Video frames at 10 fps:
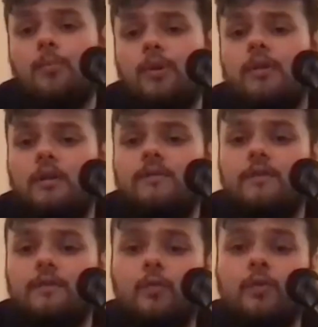point of
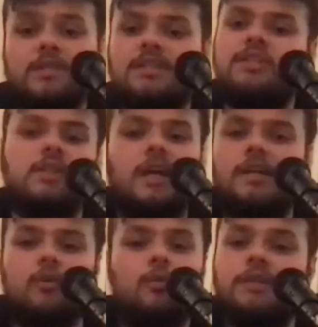the full decision like
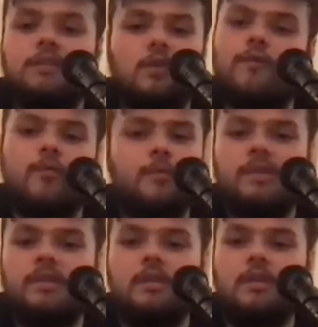uni's not for
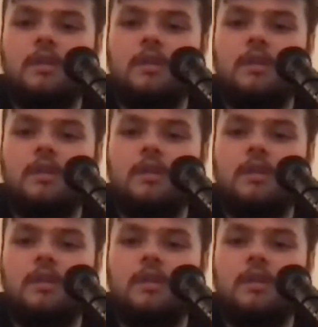me.